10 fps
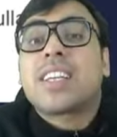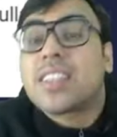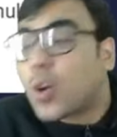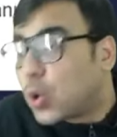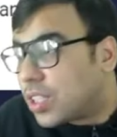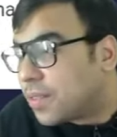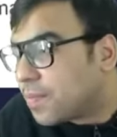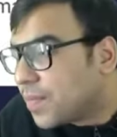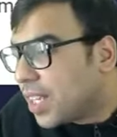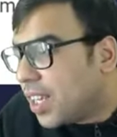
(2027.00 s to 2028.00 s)
the oath.
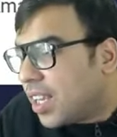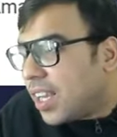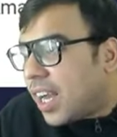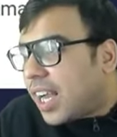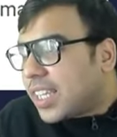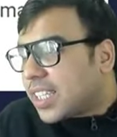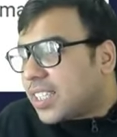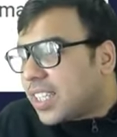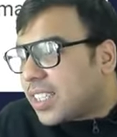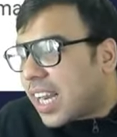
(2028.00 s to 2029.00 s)
Huh, yes,
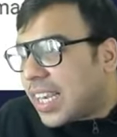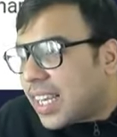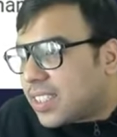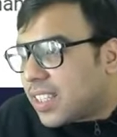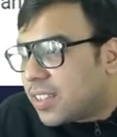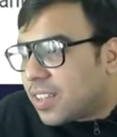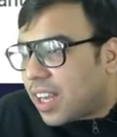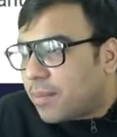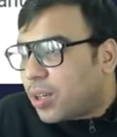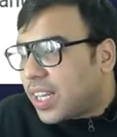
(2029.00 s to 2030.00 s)
C is the right answer.
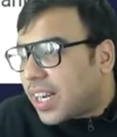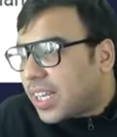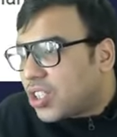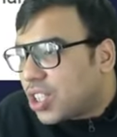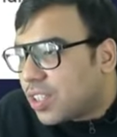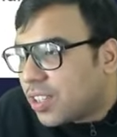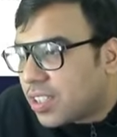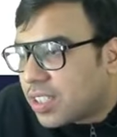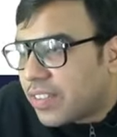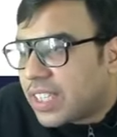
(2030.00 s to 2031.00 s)
Amolya Raj,
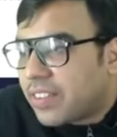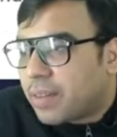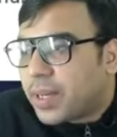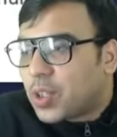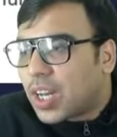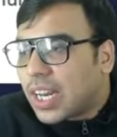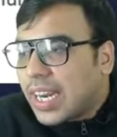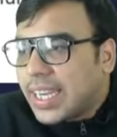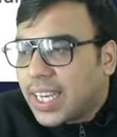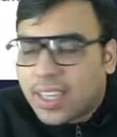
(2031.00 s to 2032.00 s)
Savita Mama, you all are
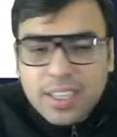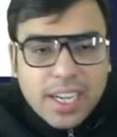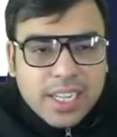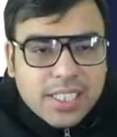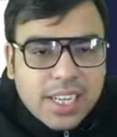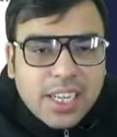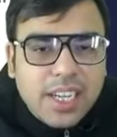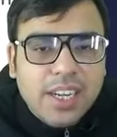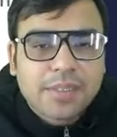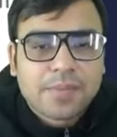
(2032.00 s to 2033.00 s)
right. Anas Ali,
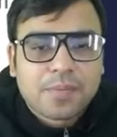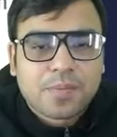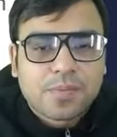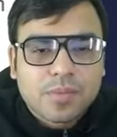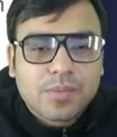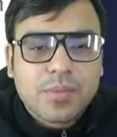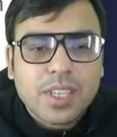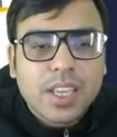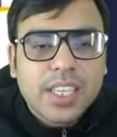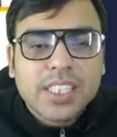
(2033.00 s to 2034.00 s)
Anna.
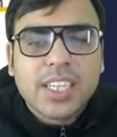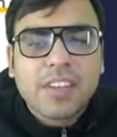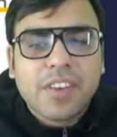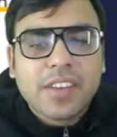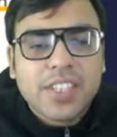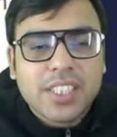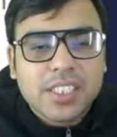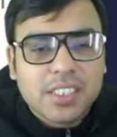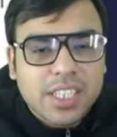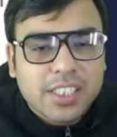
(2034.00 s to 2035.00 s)
Yesterday 5
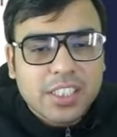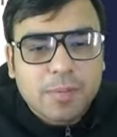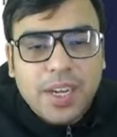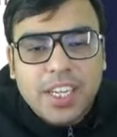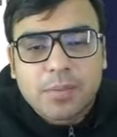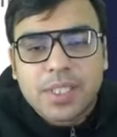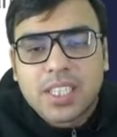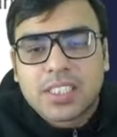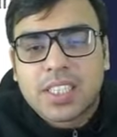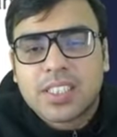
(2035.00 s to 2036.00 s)
judges, Justice Pankaj
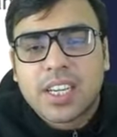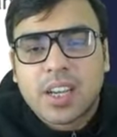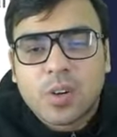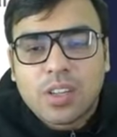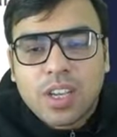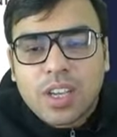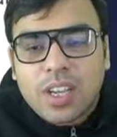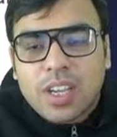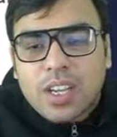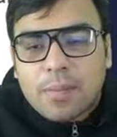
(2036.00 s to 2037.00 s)
Mittal, Sanjay Karol,
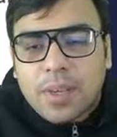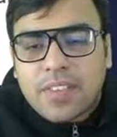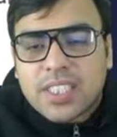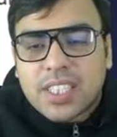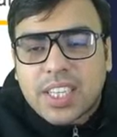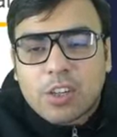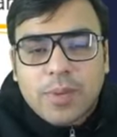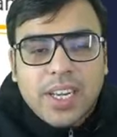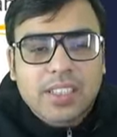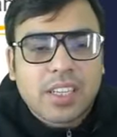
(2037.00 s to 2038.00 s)
P.V. Sanjay
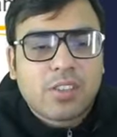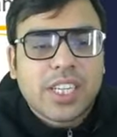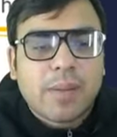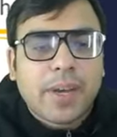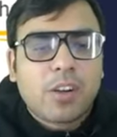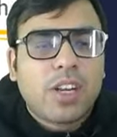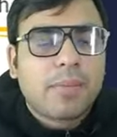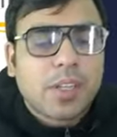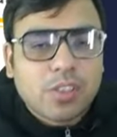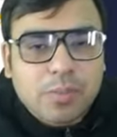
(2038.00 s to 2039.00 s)
Kumar, Ahsanuddin Amanula,
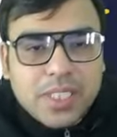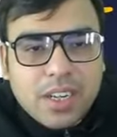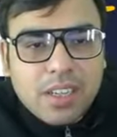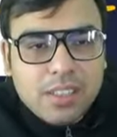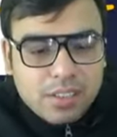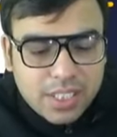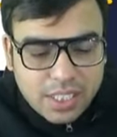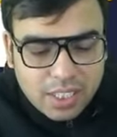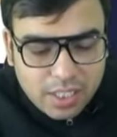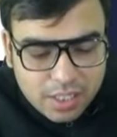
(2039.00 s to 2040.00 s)
Manoj Mishra. So these are the